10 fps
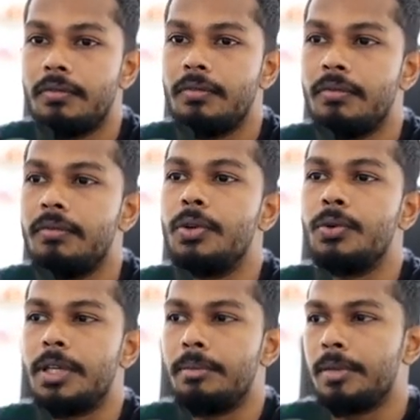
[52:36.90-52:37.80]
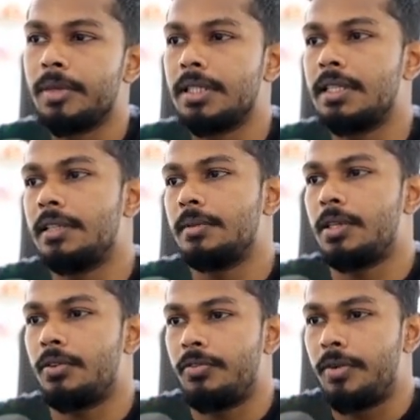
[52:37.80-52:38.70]
we could implement the same set
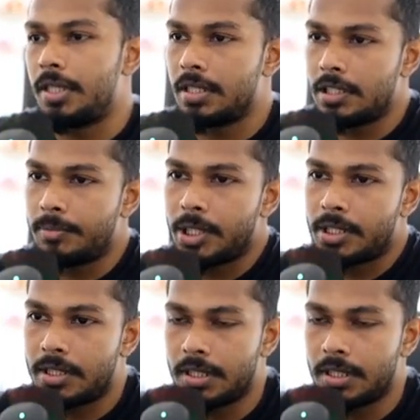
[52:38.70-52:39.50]
of features, but